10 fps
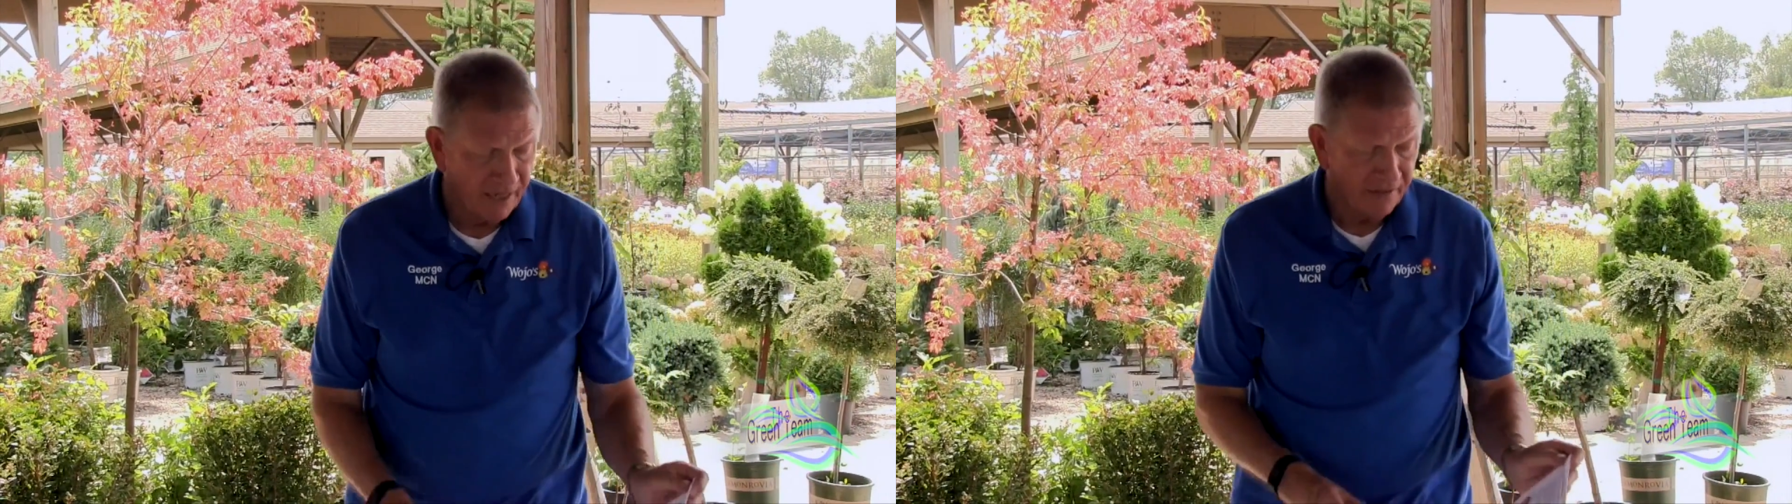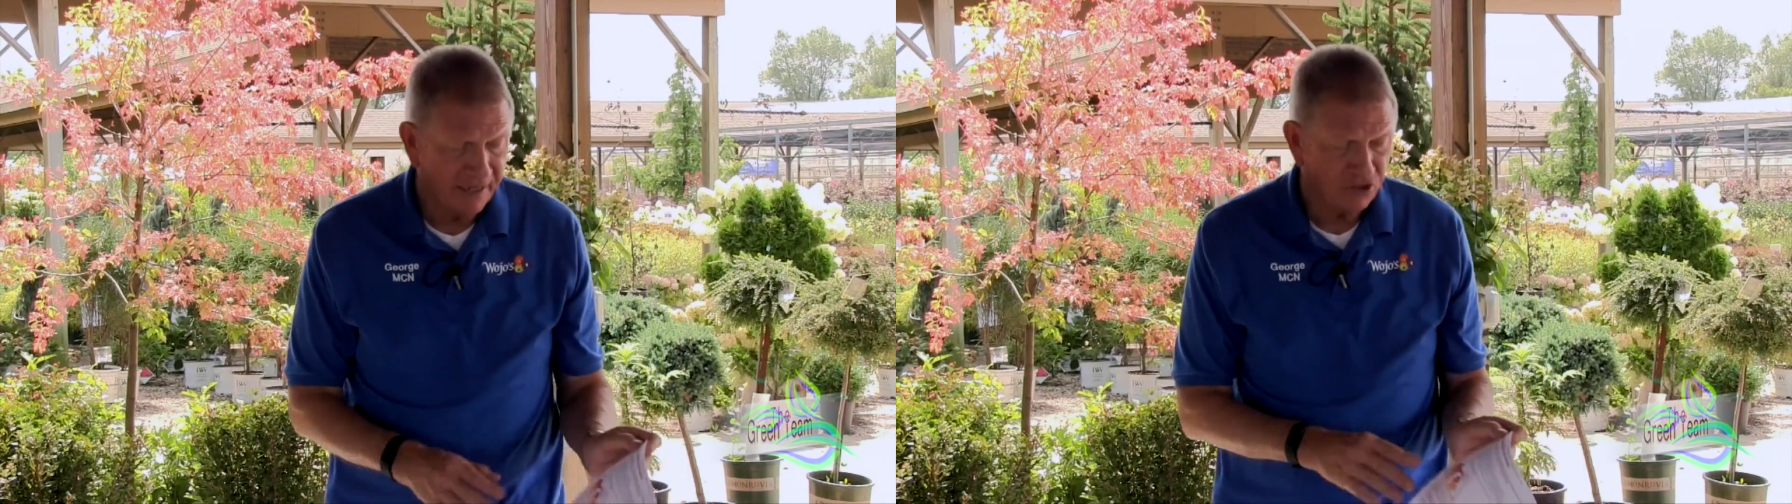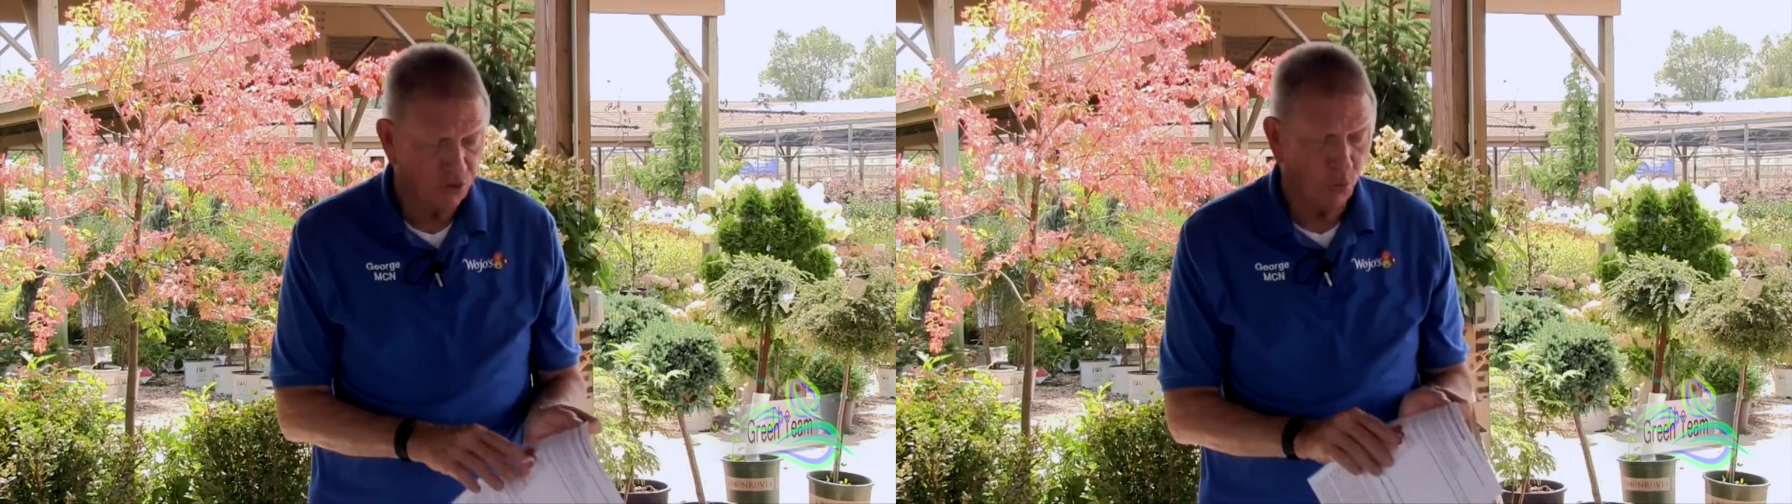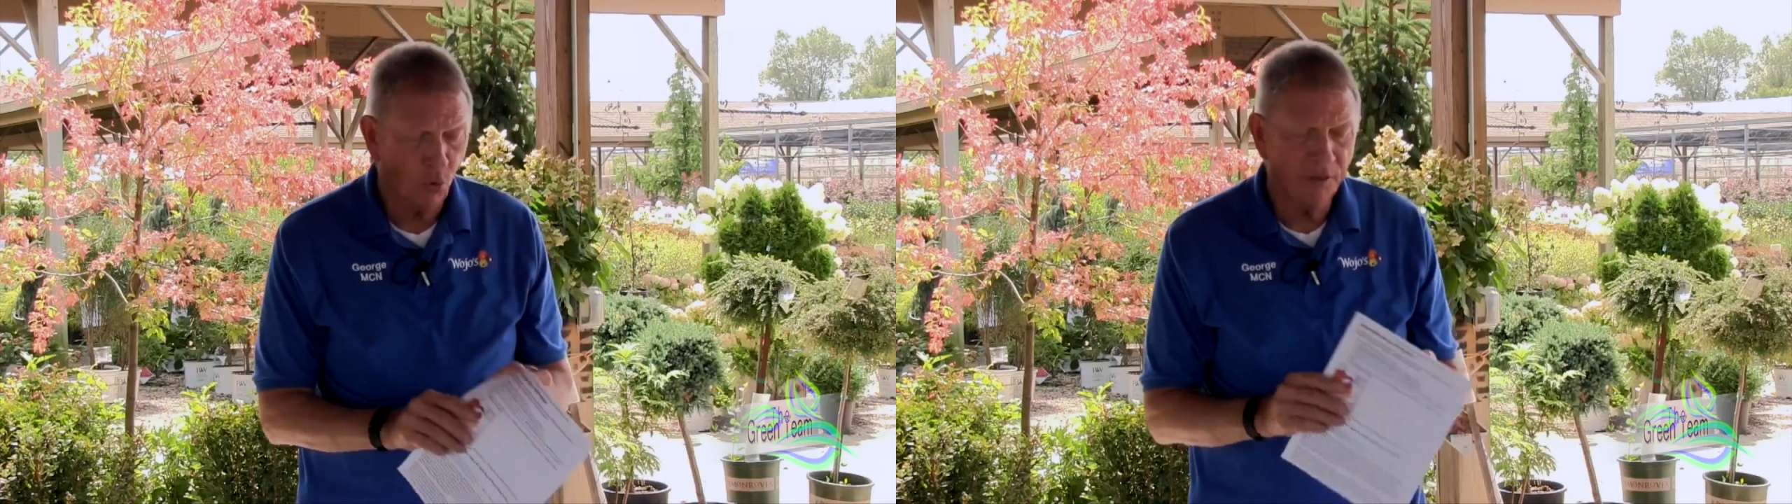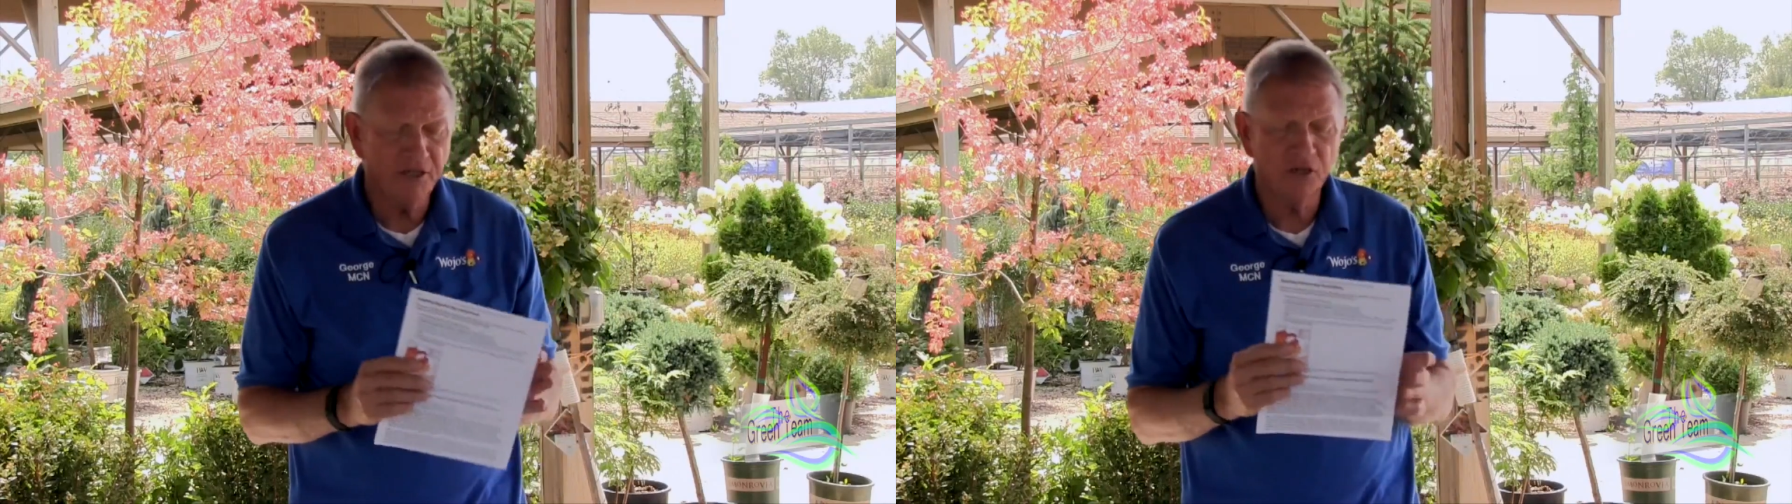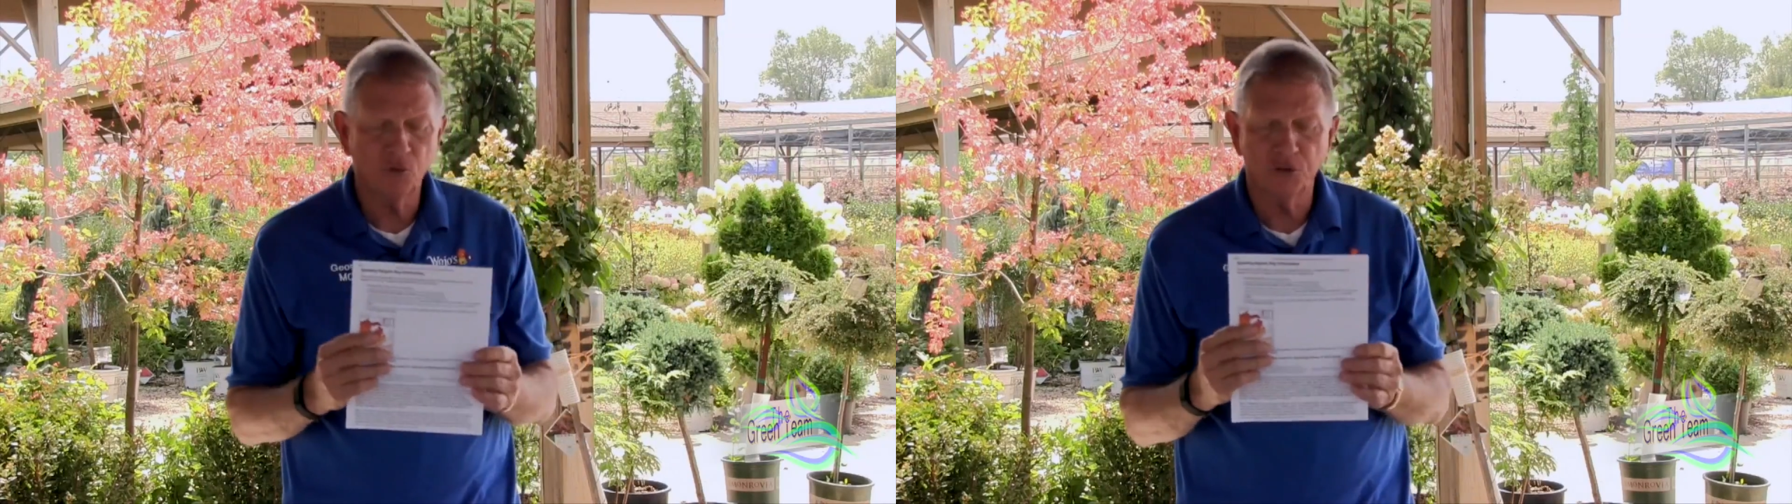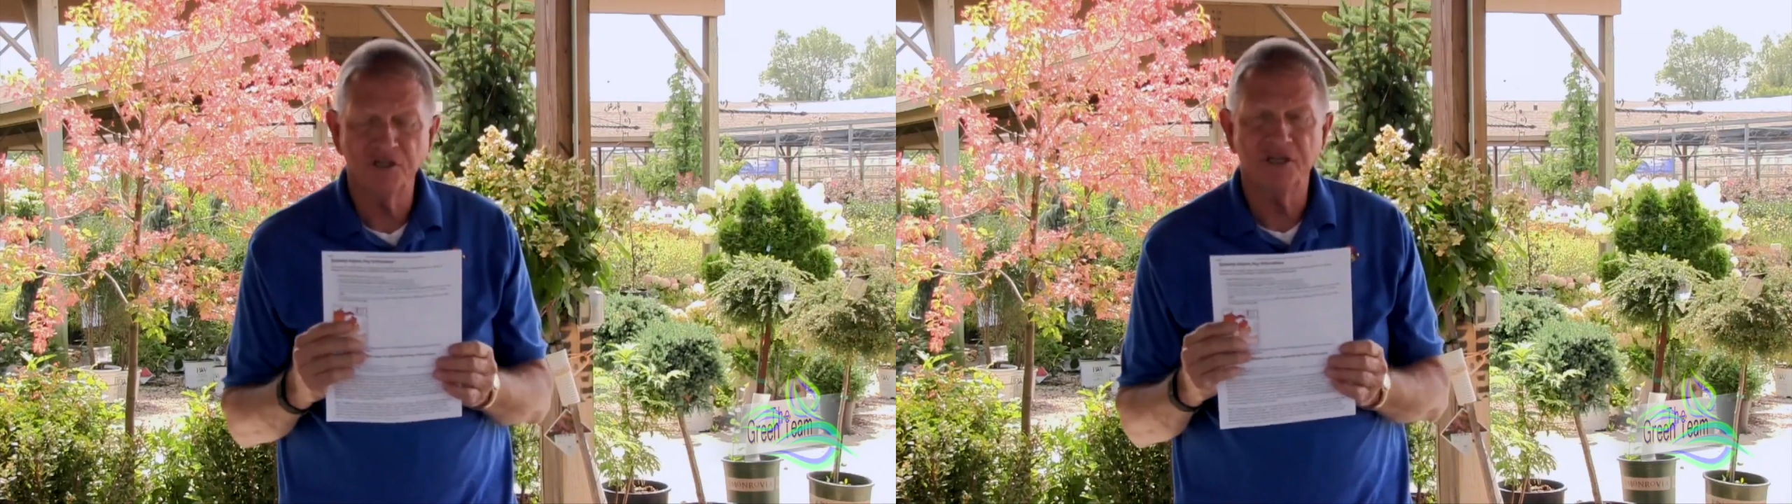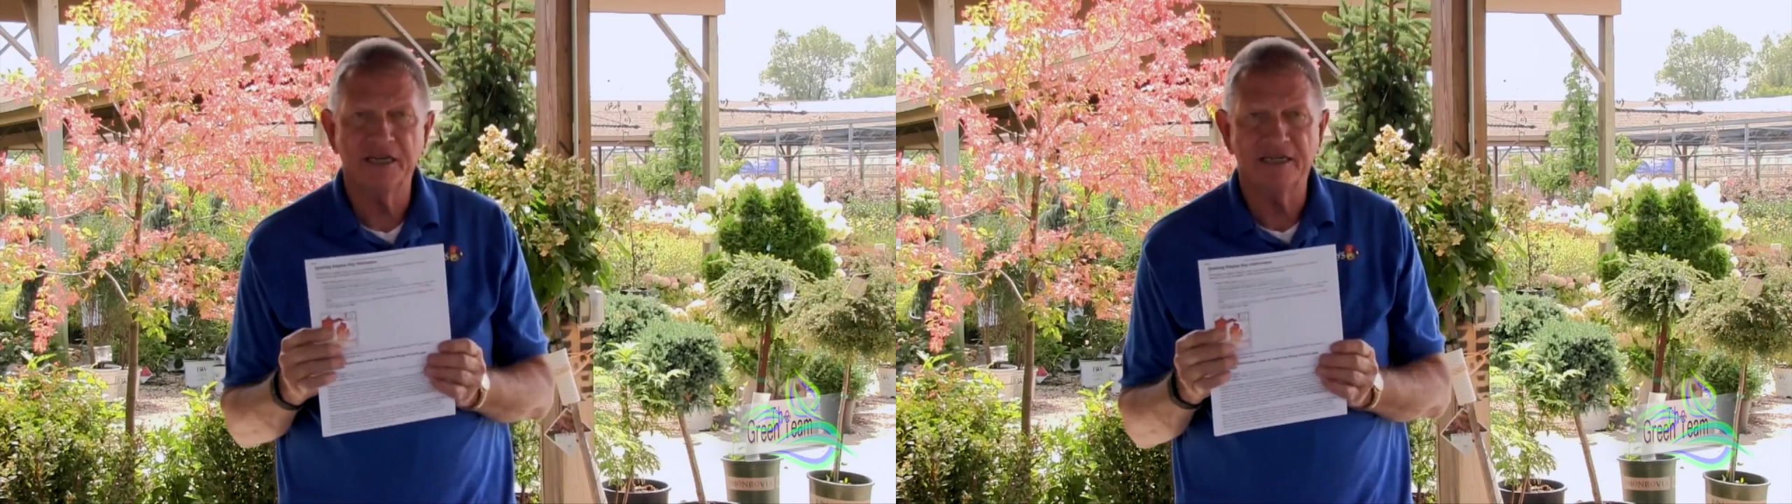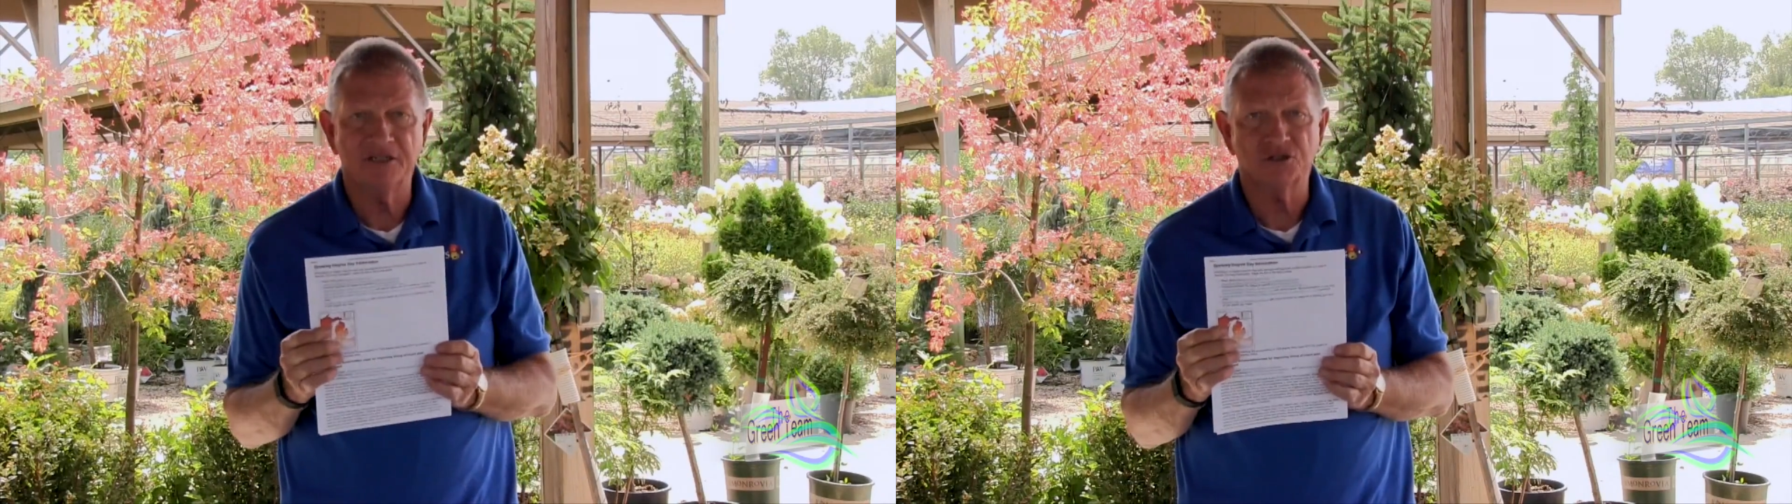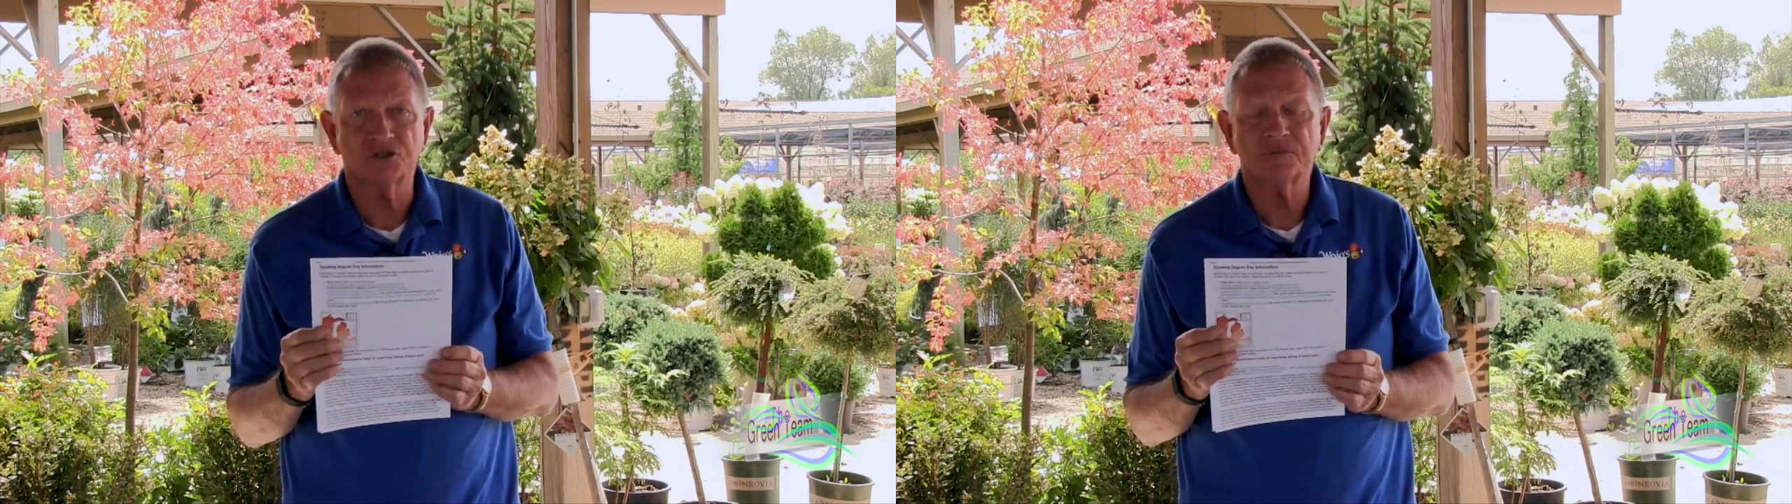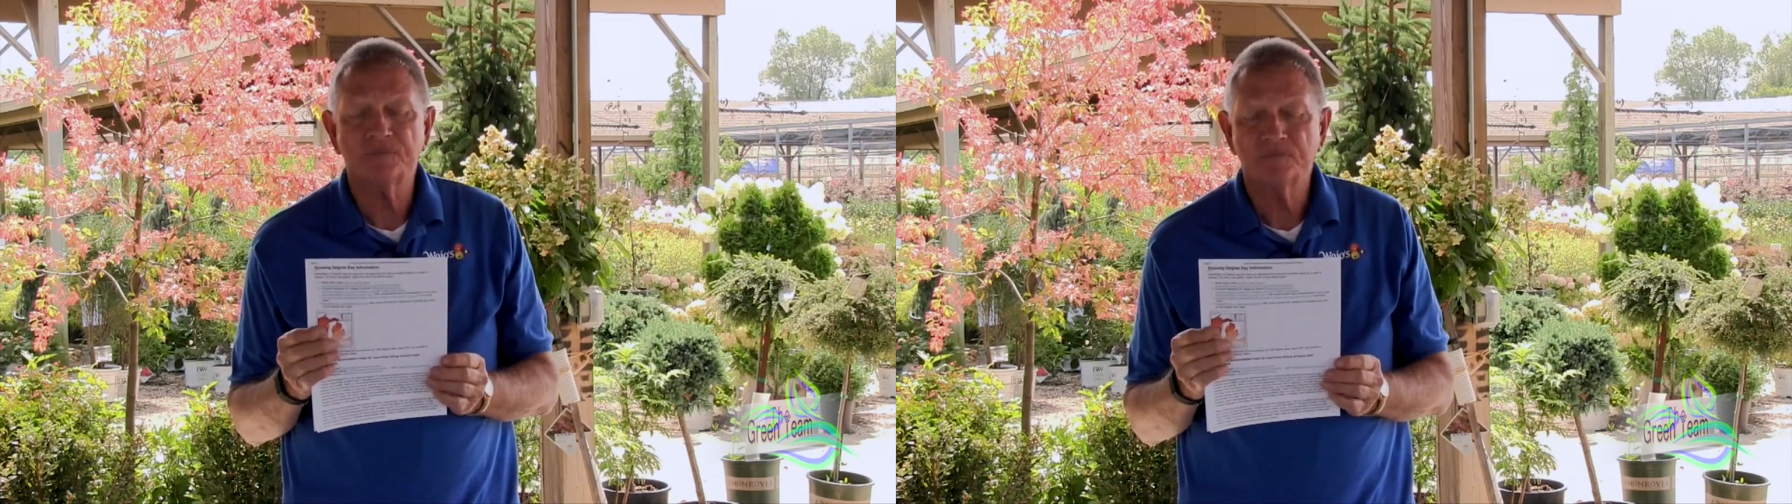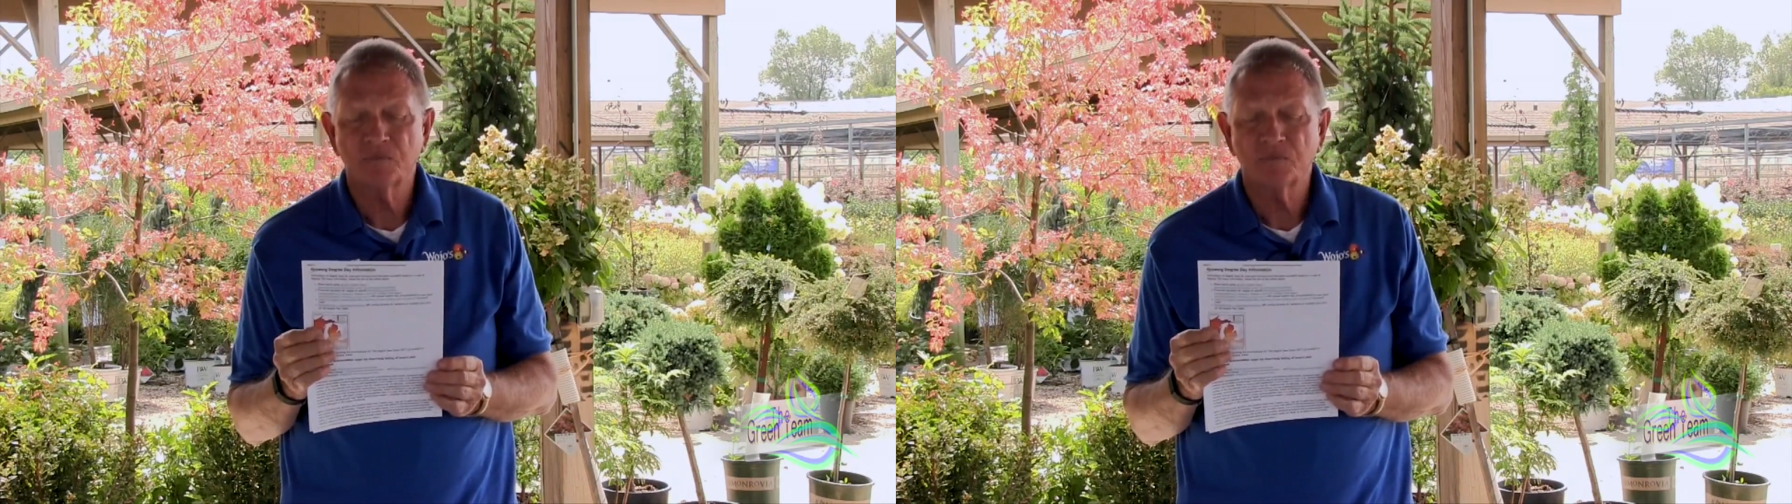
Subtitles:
and that's growing degree days.